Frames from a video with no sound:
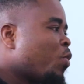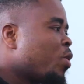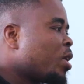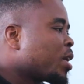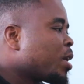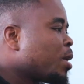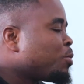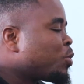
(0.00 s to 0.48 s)

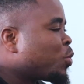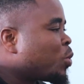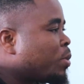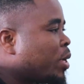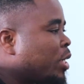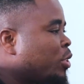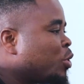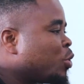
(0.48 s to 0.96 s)
Welcome to
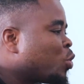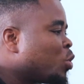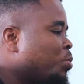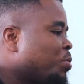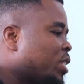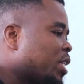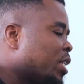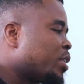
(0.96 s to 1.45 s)
my YouTube
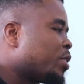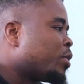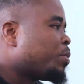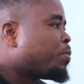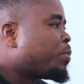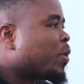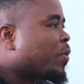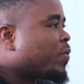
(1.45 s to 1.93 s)

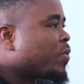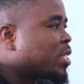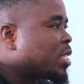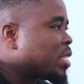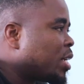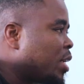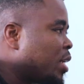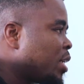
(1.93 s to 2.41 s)
channel,
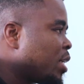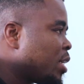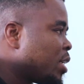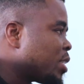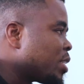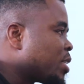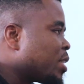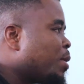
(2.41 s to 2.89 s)
Professor
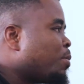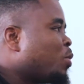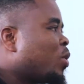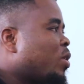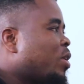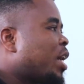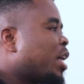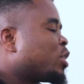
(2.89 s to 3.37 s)

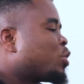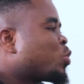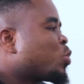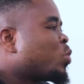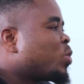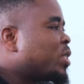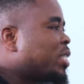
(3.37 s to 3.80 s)
Samuel Ato